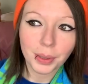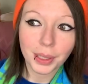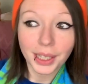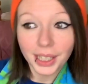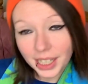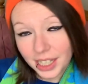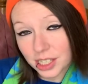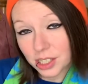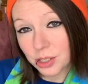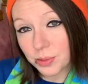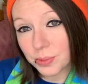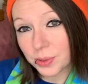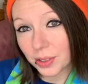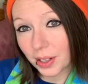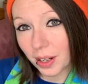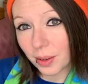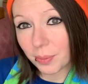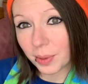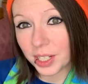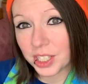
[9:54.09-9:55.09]
Please
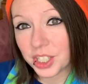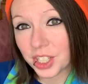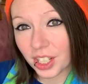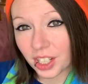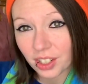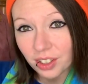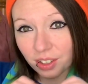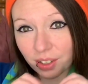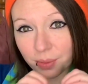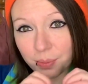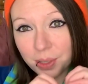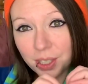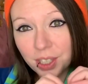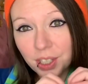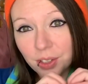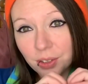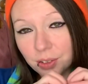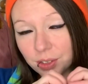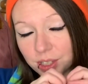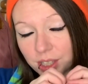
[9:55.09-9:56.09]
subscribe to my channel. It'd mean the
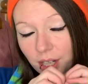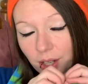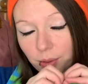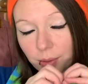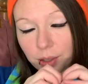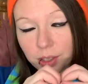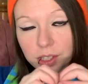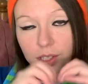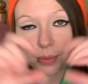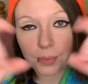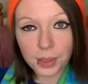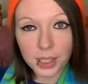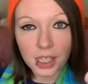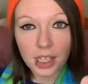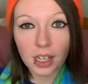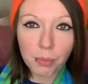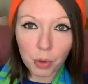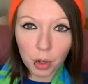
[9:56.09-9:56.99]
whole entire world to me.